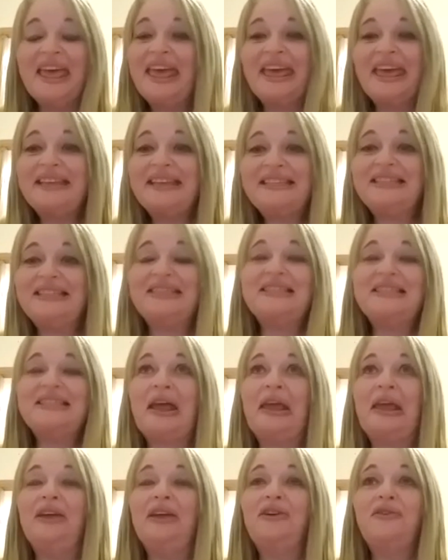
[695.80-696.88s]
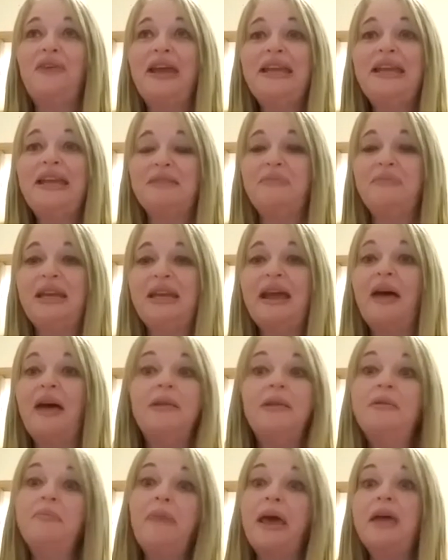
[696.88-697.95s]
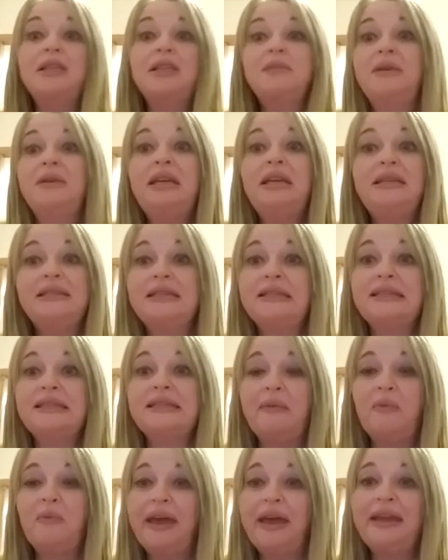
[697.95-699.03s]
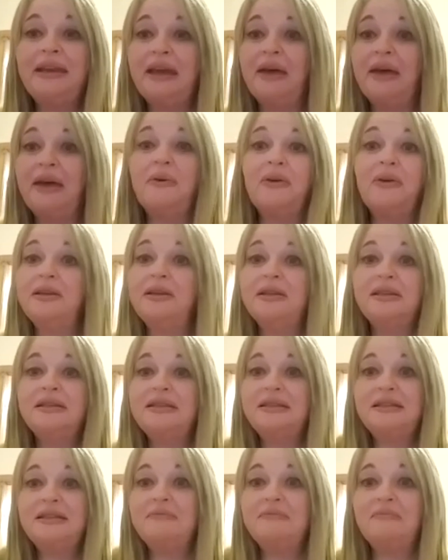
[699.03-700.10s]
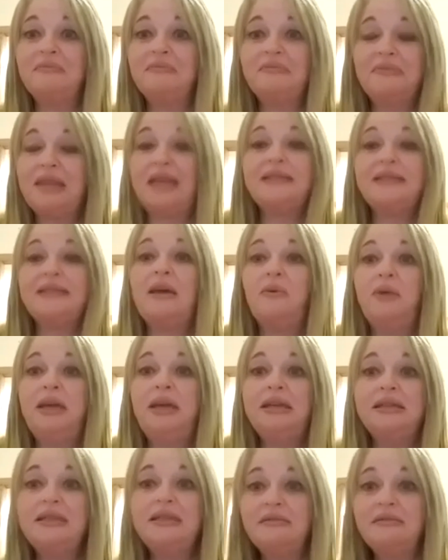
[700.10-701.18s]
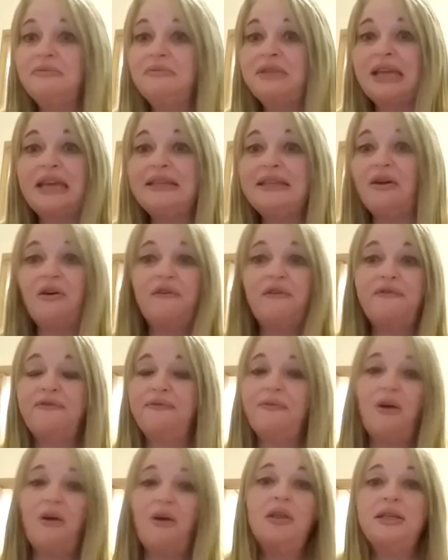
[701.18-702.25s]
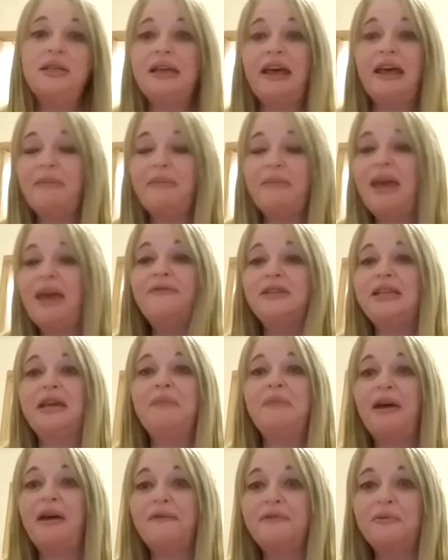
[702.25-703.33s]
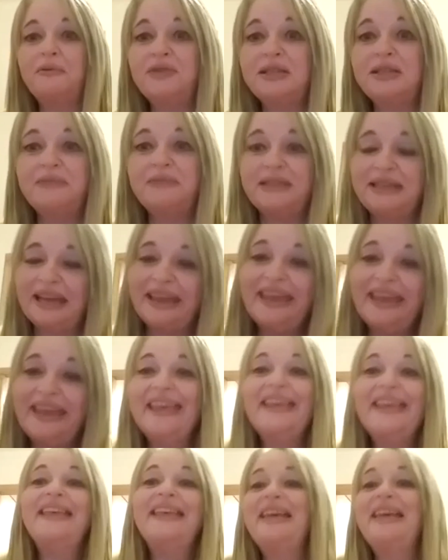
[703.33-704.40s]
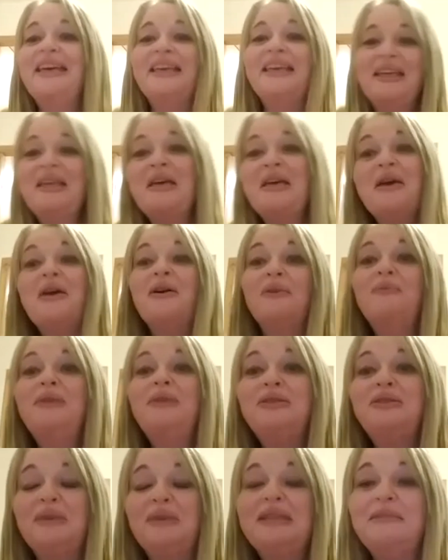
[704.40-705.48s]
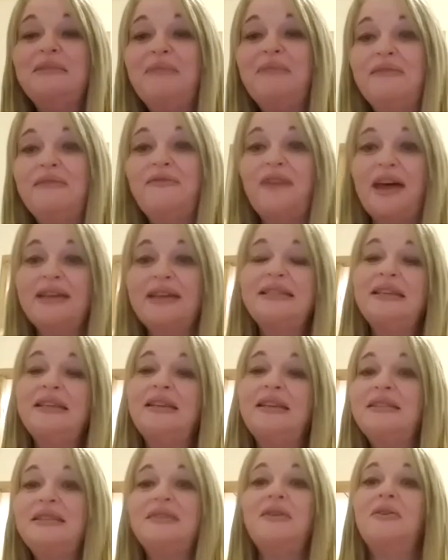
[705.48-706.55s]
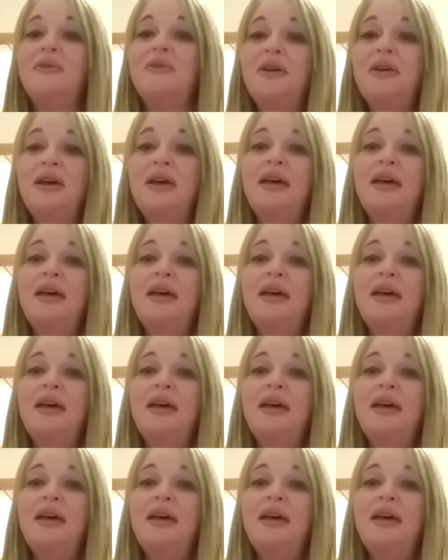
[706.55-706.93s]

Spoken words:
It's just like ingrained in me now. And my husband eats the same way now. And that's how we eat. Days off all the time, every day apart from Christmas Day. We do intermittent fasting. So